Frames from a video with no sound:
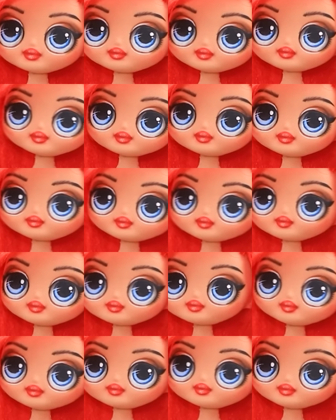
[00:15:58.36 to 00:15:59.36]
Maybe something for
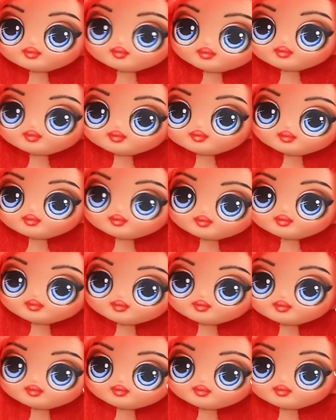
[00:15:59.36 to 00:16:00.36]
the hair?
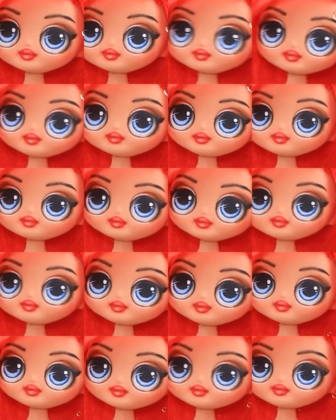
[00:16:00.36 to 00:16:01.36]
Hmm. A
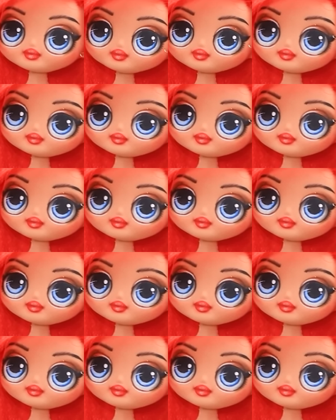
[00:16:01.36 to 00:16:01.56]
comb?